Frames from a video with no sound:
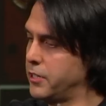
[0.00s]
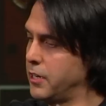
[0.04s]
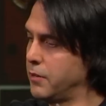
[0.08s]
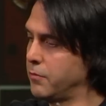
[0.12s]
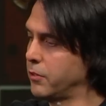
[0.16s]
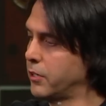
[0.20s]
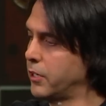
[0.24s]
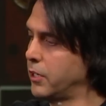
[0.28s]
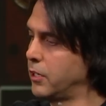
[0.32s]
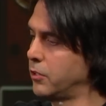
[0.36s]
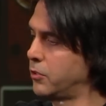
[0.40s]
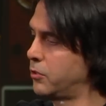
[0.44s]

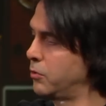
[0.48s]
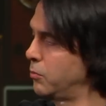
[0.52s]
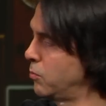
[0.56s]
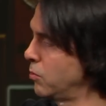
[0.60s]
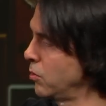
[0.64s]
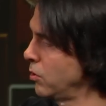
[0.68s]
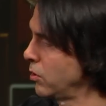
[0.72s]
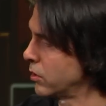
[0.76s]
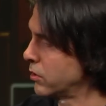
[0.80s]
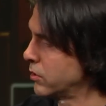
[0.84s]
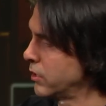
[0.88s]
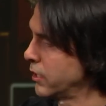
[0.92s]
never get it to
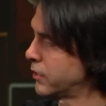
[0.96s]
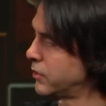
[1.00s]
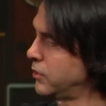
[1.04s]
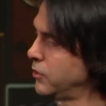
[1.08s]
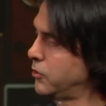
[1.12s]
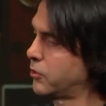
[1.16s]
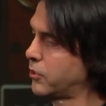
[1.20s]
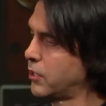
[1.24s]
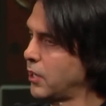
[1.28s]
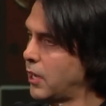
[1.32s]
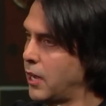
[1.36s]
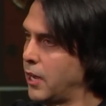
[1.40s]
work. Like
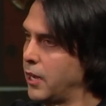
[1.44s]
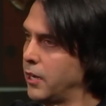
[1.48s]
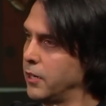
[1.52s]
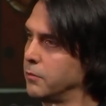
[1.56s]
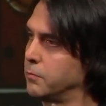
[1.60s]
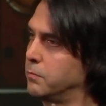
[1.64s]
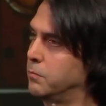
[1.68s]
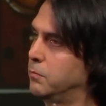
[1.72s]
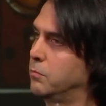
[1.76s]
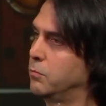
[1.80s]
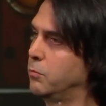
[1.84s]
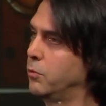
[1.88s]
this
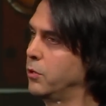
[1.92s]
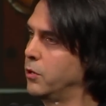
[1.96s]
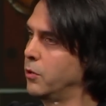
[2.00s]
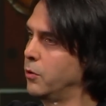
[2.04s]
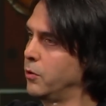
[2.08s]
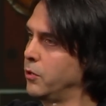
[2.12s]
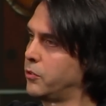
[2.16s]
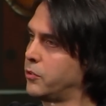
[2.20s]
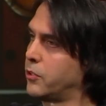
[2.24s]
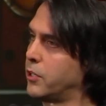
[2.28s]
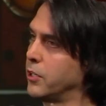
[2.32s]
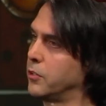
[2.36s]
guy would
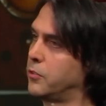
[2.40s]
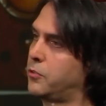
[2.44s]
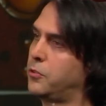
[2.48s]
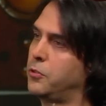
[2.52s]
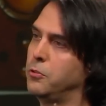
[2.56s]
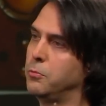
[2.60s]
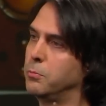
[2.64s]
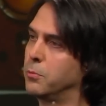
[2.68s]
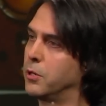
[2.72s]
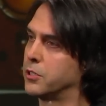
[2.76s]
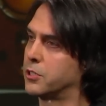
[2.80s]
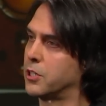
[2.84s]
always get
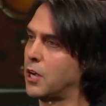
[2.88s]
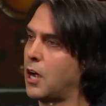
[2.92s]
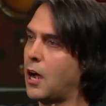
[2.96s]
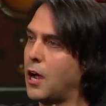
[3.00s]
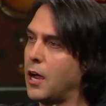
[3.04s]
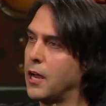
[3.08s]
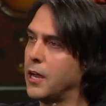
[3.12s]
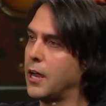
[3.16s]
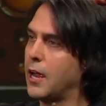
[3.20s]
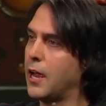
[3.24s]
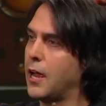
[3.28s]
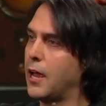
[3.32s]
too much
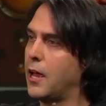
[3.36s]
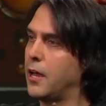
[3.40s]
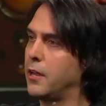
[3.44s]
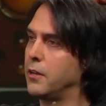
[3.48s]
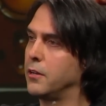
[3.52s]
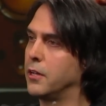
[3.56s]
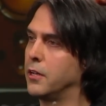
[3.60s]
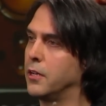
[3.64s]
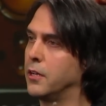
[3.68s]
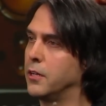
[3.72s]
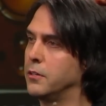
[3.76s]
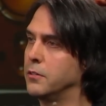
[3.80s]
hi
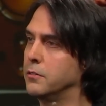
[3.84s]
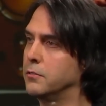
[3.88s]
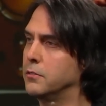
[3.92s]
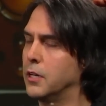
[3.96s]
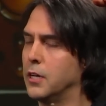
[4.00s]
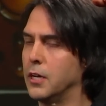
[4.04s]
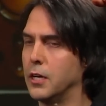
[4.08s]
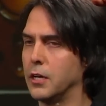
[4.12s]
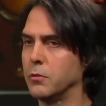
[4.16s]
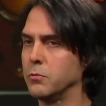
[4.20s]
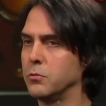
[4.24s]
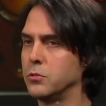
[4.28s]
hat, and it
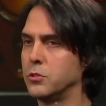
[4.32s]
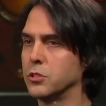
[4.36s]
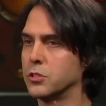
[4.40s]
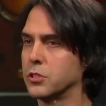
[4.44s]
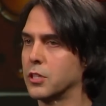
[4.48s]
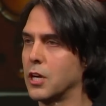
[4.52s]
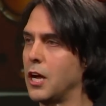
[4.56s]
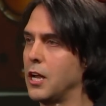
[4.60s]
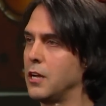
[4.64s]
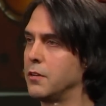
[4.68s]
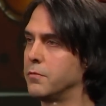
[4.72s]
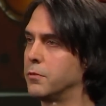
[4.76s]
was
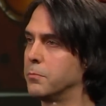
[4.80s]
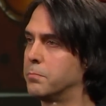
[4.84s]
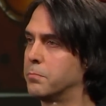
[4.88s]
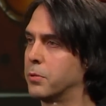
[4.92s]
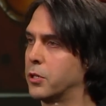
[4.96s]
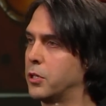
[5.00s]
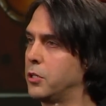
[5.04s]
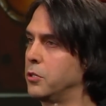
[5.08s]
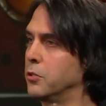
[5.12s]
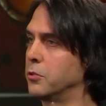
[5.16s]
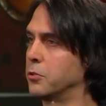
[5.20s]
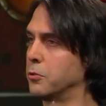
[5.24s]
just kind of a
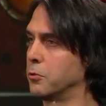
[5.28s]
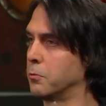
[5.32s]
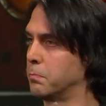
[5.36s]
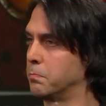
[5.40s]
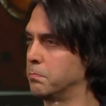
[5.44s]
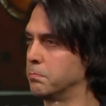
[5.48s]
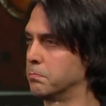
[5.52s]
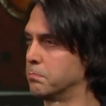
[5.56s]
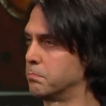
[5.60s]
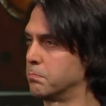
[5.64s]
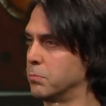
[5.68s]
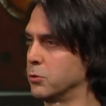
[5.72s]
peculiar
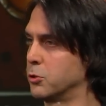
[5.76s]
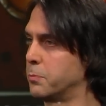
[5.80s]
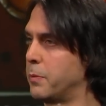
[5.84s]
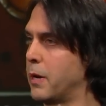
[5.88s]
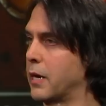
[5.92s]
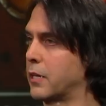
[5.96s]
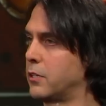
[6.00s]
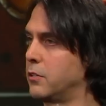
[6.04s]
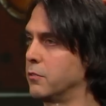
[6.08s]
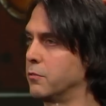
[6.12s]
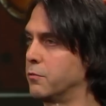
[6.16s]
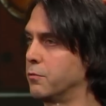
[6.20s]

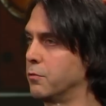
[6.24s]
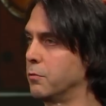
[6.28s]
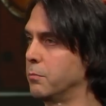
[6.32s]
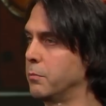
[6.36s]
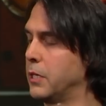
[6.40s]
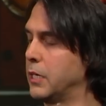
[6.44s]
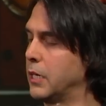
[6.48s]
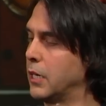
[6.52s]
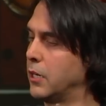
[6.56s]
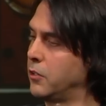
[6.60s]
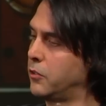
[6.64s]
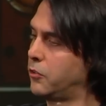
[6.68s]
perspective for
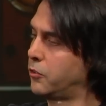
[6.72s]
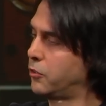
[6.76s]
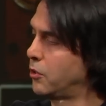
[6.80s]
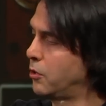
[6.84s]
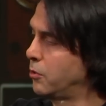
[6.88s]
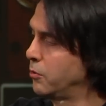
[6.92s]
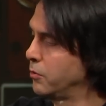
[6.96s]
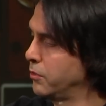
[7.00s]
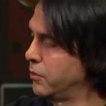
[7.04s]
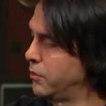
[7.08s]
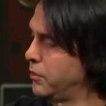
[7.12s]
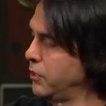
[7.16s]
me. And
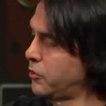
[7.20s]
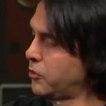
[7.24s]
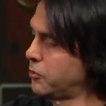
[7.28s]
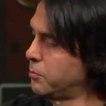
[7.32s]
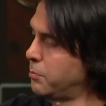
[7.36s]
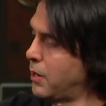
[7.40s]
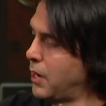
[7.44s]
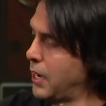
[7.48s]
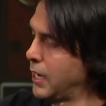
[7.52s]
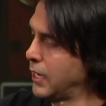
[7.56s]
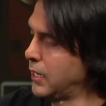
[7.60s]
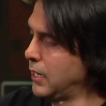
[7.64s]
so this
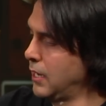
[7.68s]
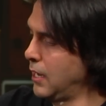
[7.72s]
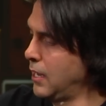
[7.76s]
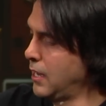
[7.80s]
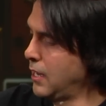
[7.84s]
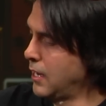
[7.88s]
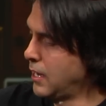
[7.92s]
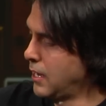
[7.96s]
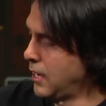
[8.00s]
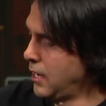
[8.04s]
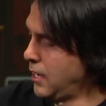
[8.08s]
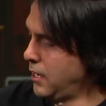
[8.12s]
mic
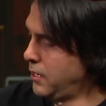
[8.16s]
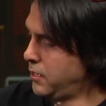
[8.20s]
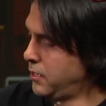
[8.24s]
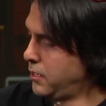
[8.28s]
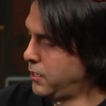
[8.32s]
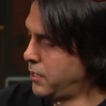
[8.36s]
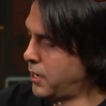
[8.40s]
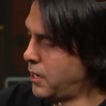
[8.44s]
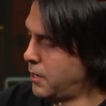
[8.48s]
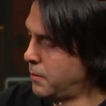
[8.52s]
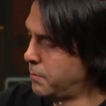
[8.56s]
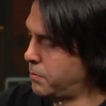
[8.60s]

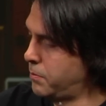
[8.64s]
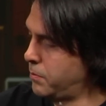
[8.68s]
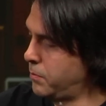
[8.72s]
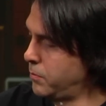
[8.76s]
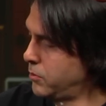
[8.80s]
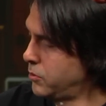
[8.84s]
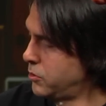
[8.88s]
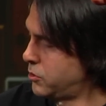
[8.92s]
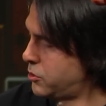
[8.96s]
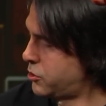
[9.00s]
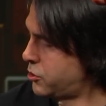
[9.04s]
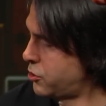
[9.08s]
ended up
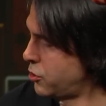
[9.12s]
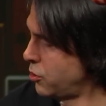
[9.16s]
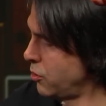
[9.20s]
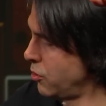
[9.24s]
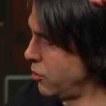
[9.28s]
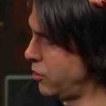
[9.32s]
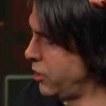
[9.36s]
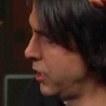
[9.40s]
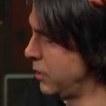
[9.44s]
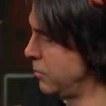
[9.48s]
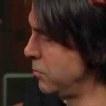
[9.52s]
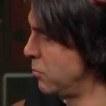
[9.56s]

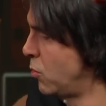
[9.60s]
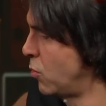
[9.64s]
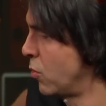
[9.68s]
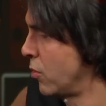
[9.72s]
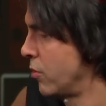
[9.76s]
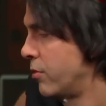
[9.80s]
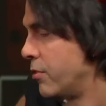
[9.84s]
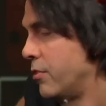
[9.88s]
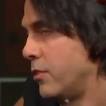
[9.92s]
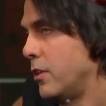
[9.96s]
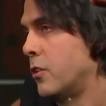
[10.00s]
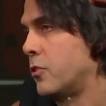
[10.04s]
turning
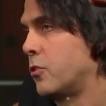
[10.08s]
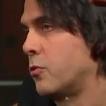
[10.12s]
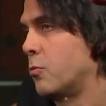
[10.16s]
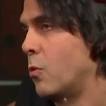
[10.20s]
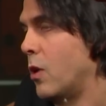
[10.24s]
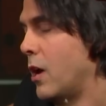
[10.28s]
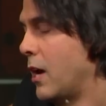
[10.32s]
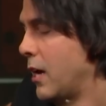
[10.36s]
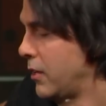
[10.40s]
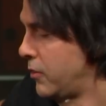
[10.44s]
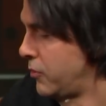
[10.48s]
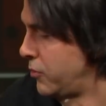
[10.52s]
more this
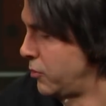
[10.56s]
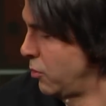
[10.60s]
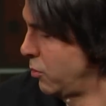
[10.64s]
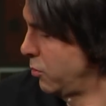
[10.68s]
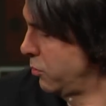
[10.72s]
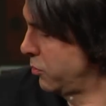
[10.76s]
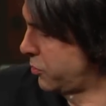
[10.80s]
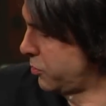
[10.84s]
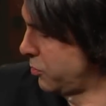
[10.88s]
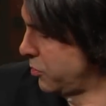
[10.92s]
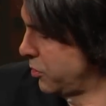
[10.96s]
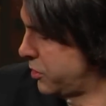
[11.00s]
way. So it
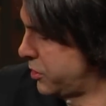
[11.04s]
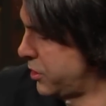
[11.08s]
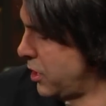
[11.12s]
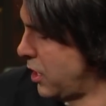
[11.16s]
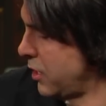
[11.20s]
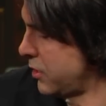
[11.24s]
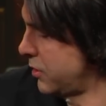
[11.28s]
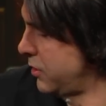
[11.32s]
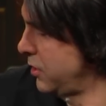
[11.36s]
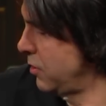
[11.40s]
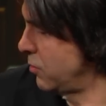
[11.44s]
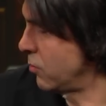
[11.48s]
was sort of
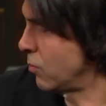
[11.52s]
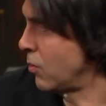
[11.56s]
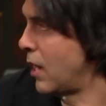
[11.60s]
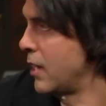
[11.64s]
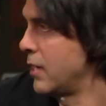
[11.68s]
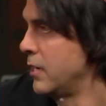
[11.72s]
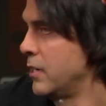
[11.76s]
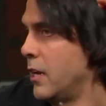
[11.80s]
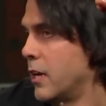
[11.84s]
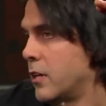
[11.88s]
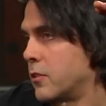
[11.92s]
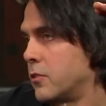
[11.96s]
tucked in
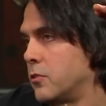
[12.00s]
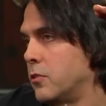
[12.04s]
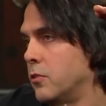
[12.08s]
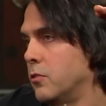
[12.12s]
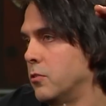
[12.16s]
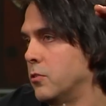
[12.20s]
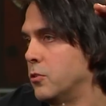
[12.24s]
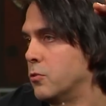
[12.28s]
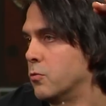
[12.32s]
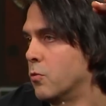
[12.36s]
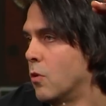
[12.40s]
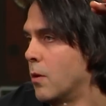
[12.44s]
right next to
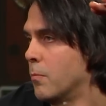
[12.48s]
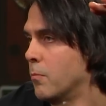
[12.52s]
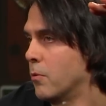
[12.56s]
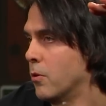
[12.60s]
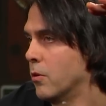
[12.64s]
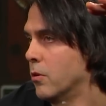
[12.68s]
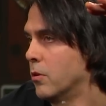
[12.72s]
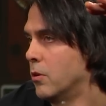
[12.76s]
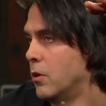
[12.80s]
the drummer.